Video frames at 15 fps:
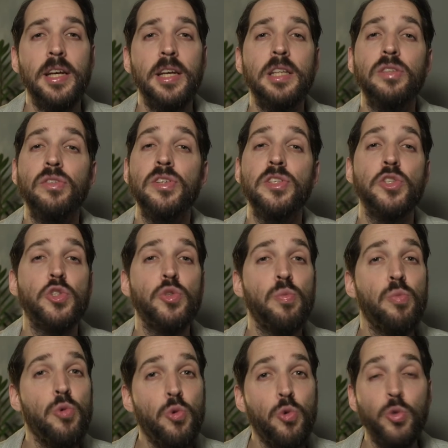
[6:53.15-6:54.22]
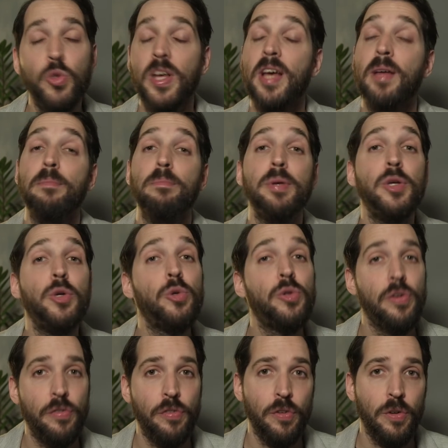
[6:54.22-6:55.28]
It was smooth and
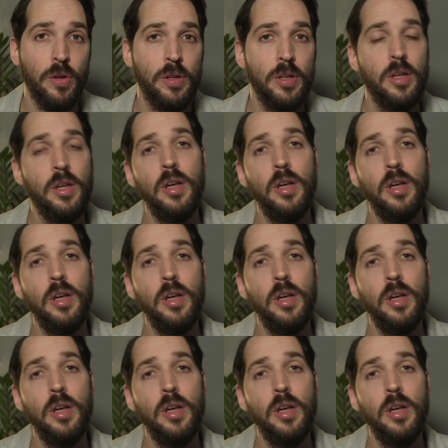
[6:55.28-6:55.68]
beautiful.